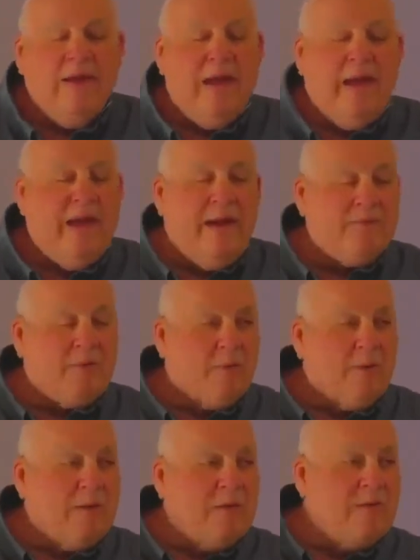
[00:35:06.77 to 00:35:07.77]

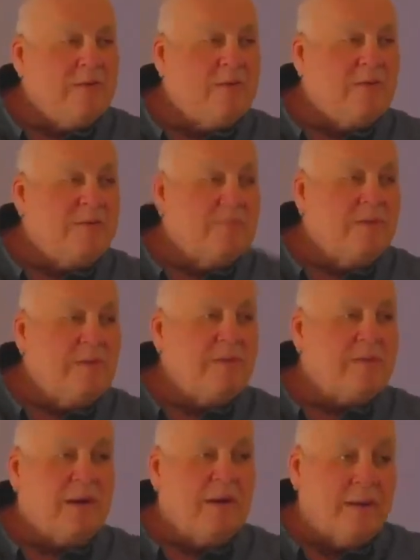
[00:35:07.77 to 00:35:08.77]
Afterwards, we
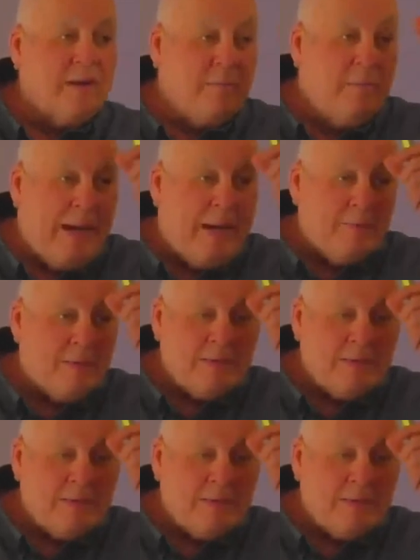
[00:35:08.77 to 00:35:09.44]
started a Bible